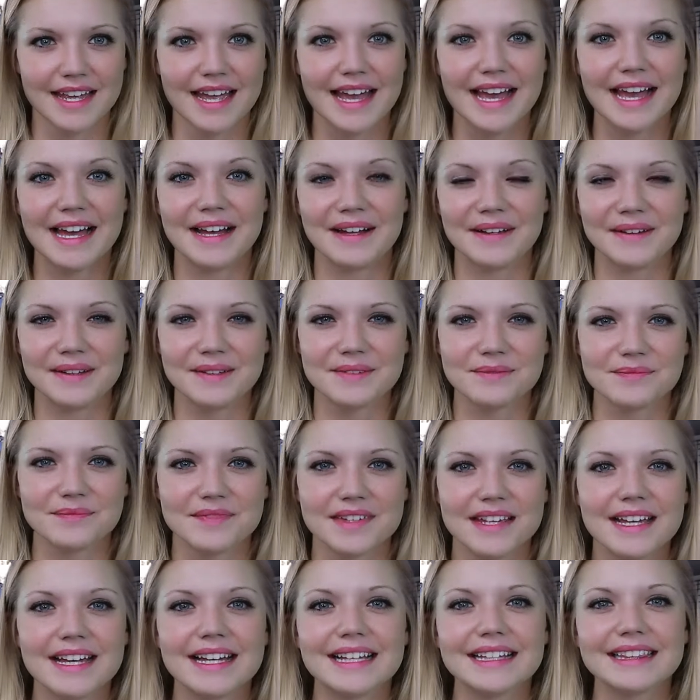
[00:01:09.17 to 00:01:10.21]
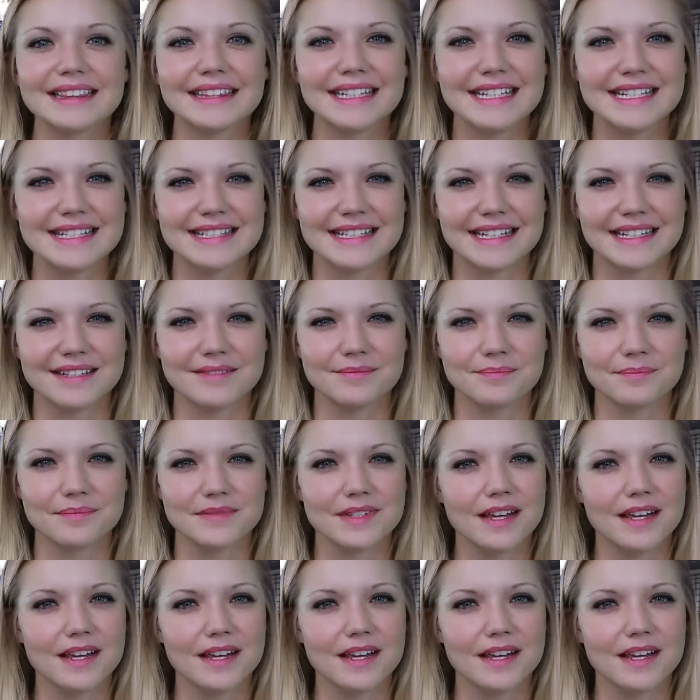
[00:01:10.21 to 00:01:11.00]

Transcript: L. Listen.